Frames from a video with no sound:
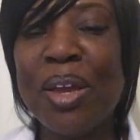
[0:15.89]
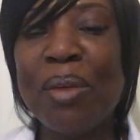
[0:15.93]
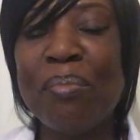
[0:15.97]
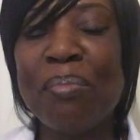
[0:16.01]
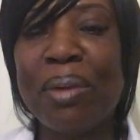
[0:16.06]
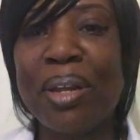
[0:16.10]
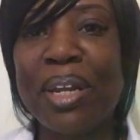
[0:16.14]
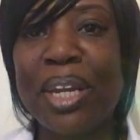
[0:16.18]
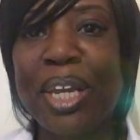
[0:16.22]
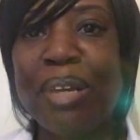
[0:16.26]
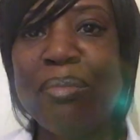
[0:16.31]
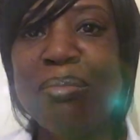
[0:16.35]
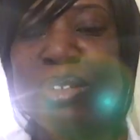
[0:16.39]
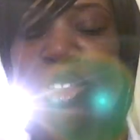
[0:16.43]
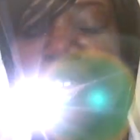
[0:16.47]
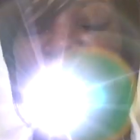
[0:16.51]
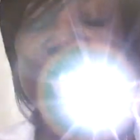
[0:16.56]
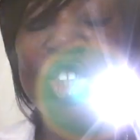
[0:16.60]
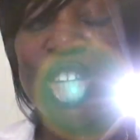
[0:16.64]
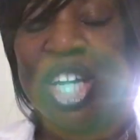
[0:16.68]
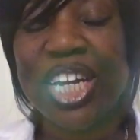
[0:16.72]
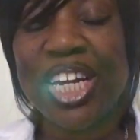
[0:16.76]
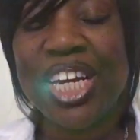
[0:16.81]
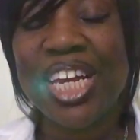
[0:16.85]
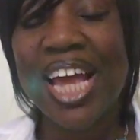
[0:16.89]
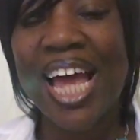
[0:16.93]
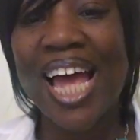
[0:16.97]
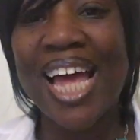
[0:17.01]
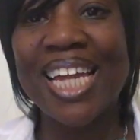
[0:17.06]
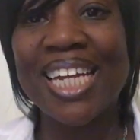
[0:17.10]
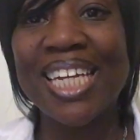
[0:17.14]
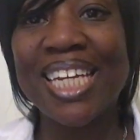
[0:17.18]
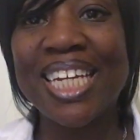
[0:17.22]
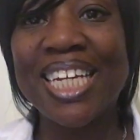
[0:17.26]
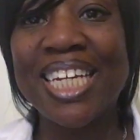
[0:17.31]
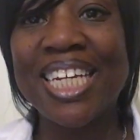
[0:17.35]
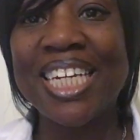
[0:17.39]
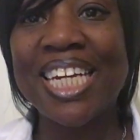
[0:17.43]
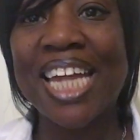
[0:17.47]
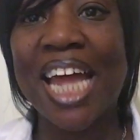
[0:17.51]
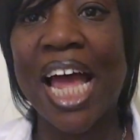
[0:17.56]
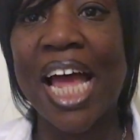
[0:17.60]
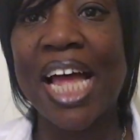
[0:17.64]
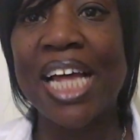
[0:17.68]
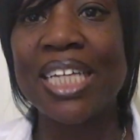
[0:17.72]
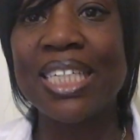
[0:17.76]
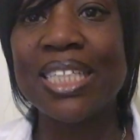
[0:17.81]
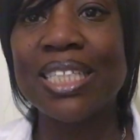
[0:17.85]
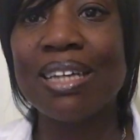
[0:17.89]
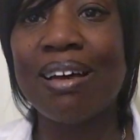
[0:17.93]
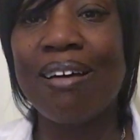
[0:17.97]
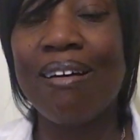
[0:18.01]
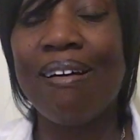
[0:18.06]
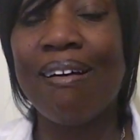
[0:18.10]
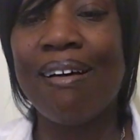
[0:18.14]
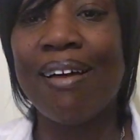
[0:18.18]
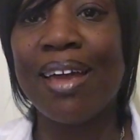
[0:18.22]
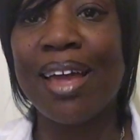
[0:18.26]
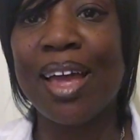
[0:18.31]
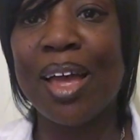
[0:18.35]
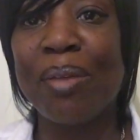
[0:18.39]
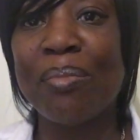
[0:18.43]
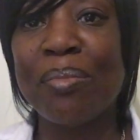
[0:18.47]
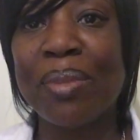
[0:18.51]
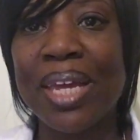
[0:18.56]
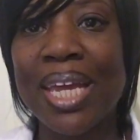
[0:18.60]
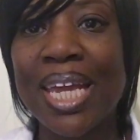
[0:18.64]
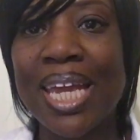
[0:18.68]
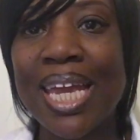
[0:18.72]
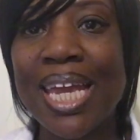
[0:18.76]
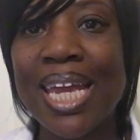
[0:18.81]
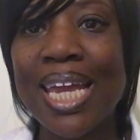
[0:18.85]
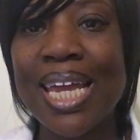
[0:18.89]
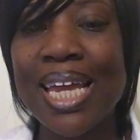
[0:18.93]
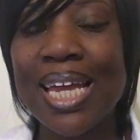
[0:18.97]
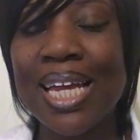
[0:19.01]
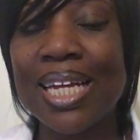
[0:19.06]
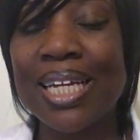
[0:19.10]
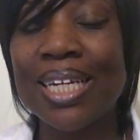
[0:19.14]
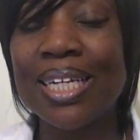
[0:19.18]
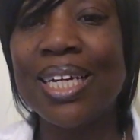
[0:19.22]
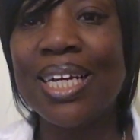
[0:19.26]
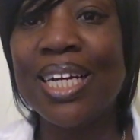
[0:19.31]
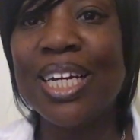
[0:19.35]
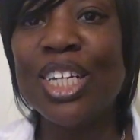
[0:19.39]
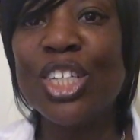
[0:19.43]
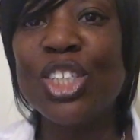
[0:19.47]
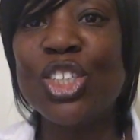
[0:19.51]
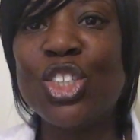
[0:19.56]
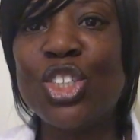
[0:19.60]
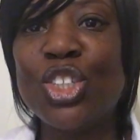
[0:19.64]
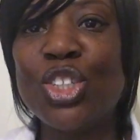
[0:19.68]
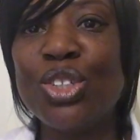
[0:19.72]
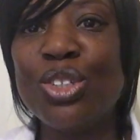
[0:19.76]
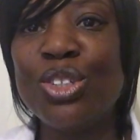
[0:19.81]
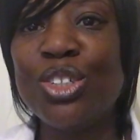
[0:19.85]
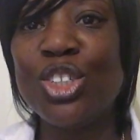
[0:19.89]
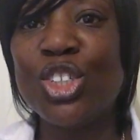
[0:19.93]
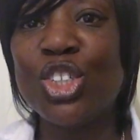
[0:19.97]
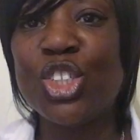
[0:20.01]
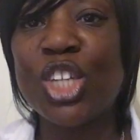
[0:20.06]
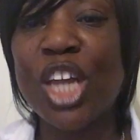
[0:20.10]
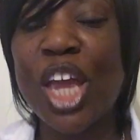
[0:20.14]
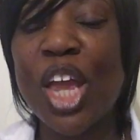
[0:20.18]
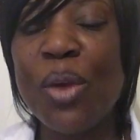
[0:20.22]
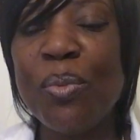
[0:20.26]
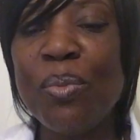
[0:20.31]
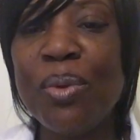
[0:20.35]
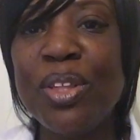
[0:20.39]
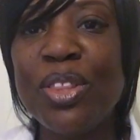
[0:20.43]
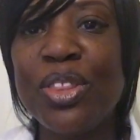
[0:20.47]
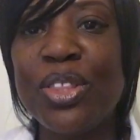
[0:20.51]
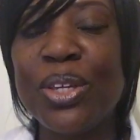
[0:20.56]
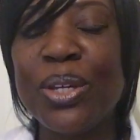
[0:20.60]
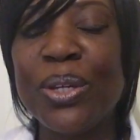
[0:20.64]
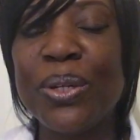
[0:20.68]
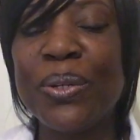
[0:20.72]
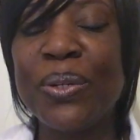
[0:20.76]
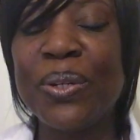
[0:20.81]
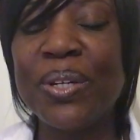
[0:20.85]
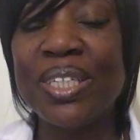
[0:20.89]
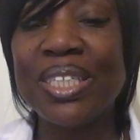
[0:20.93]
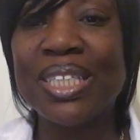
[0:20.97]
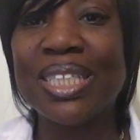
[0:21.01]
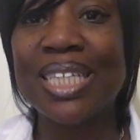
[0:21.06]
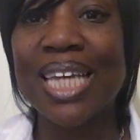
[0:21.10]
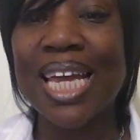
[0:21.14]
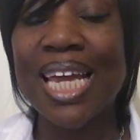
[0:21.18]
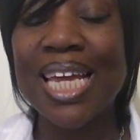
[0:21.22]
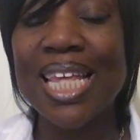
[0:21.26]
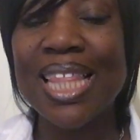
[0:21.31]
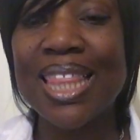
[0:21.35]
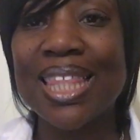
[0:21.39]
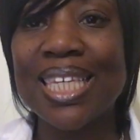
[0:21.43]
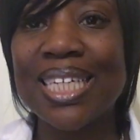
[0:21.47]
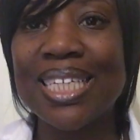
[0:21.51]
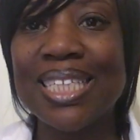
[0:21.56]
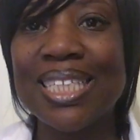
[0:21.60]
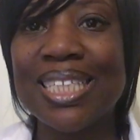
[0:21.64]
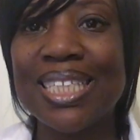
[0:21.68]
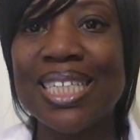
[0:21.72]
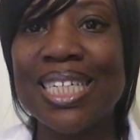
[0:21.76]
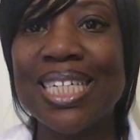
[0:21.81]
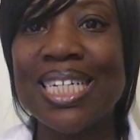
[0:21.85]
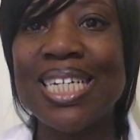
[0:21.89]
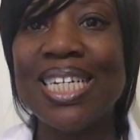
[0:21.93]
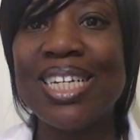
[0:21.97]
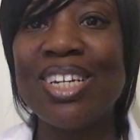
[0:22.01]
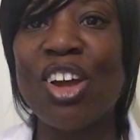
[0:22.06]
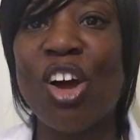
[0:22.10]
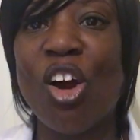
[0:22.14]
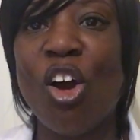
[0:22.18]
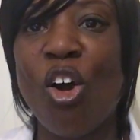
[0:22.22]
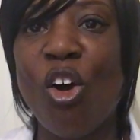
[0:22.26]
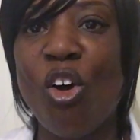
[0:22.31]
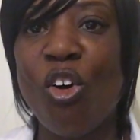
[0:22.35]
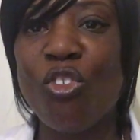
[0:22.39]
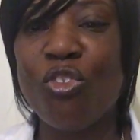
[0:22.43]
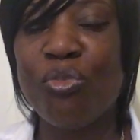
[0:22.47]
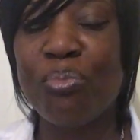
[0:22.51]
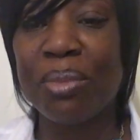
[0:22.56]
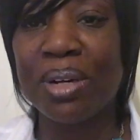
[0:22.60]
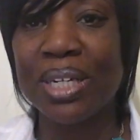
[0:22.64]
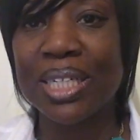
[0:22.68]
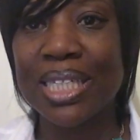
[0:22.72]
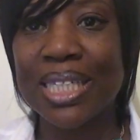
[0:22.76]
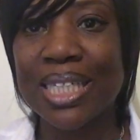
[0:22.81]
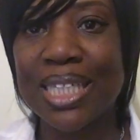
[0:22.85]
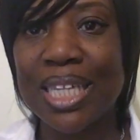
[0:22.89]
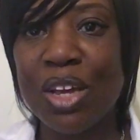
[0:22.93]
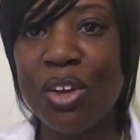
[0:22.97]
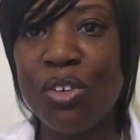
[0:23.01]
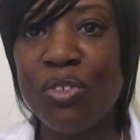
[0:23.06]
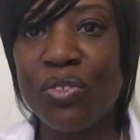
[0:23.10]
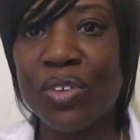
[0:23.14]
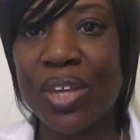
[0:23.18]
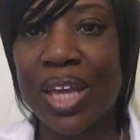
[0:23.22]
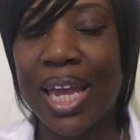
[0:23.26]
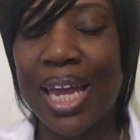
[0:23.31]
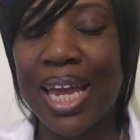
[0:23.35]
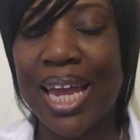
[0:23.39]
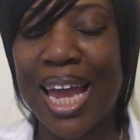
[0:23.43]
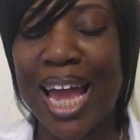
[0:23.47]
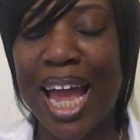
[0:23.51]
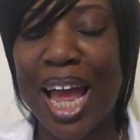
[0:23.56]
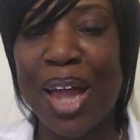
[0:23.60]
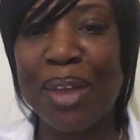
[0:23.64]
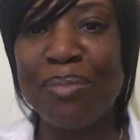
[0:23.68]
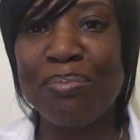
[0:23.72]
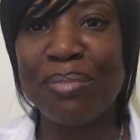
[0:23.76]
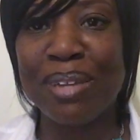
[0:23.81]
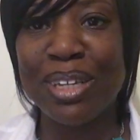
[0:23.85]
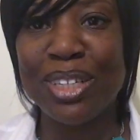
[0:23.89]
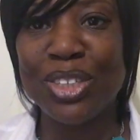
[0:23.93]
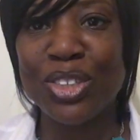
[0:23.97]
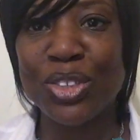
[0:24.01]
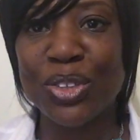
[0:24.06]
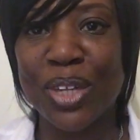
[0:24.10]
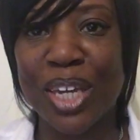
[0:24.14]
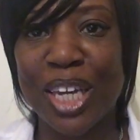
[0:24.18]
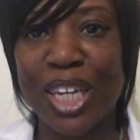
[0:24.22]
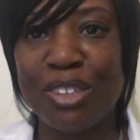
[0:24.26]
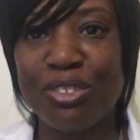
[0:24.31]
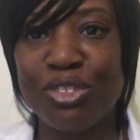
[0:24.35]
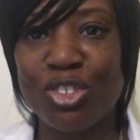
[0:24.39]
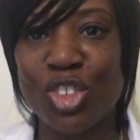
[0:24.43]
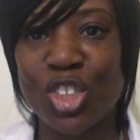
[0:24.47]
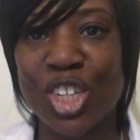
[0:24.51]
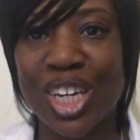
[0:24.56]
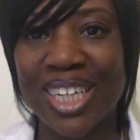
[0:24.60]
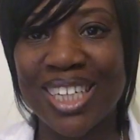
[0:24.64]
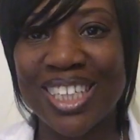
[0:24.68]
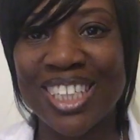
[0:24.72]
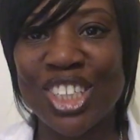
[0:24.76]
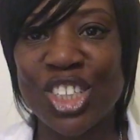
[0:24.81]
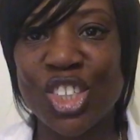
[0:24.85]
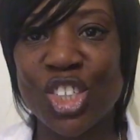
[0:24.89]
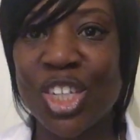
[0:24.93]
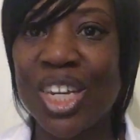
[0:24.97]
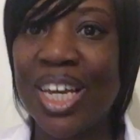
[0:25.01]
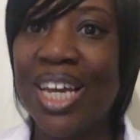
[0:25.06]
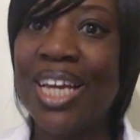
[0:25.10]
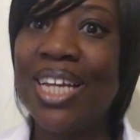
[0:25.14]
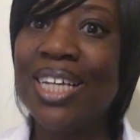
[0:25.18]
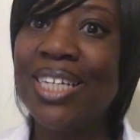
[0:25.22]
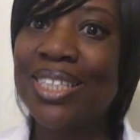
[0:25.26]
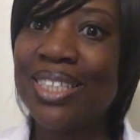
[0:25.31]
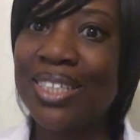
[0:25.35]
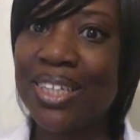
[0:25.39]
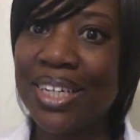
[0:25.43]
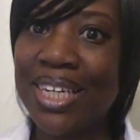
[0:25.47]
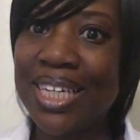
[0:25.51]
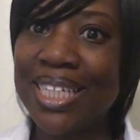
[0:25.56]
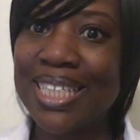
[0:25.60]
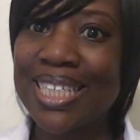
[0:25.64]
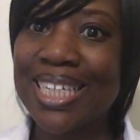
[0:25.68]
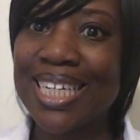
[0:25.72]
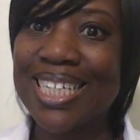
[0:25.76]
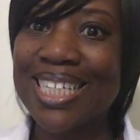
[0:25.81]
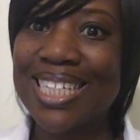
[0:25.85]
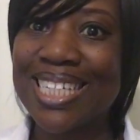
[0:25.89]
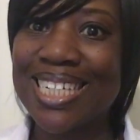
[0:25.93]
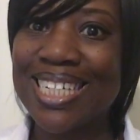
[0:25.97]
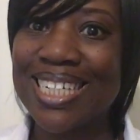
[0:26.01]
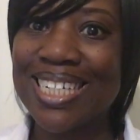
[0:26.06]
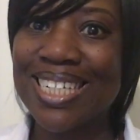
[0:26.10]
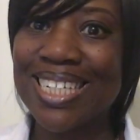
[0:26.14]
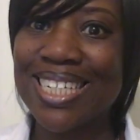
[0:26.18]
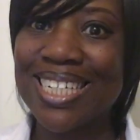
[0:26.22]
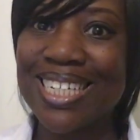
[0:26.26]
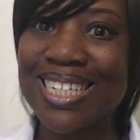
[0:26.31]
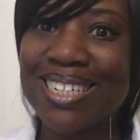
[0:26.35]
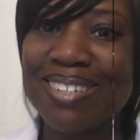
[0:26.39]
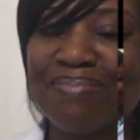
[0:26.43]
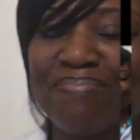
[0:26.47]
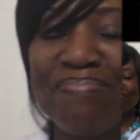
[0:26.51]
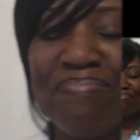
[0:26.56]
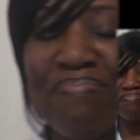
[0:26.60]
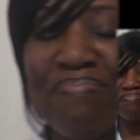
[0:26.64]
My name is Jenny Allen and I am here to share with you day 13 of my self-care and mental health challenge. So let's get started.